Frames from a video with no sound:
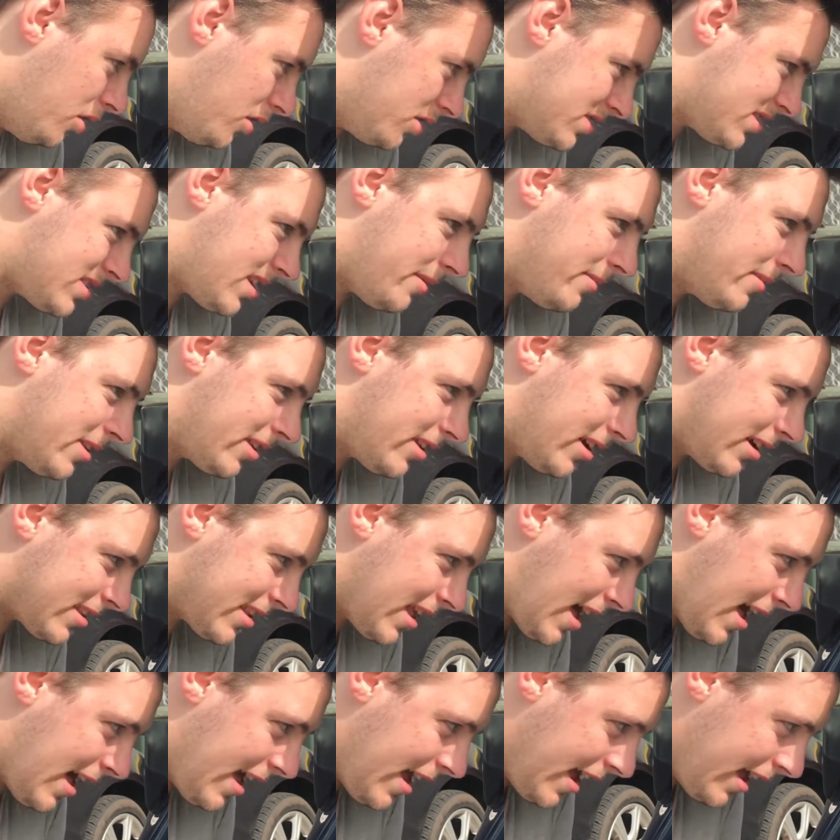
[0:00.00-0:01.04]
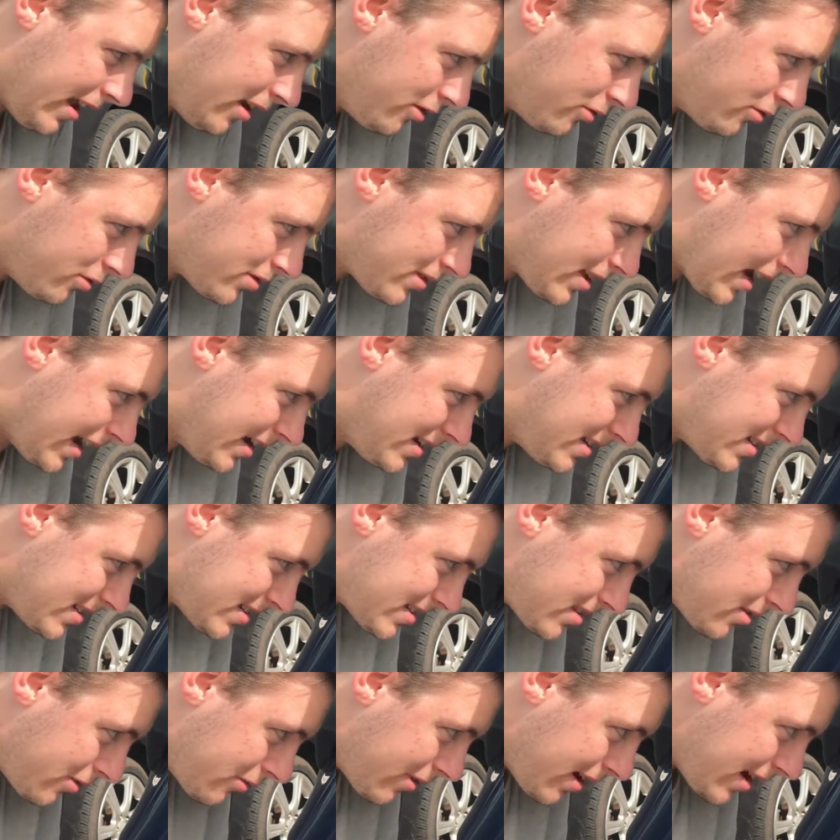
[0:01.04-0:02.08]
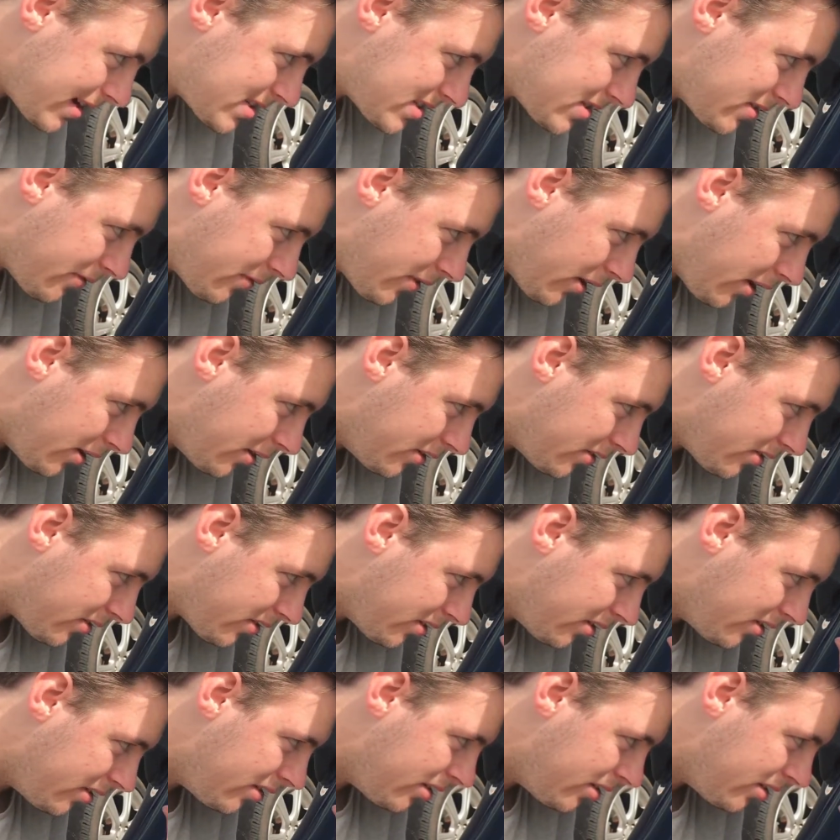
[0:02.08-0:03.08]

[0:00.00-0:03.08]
something like that, and it will take just the rest of those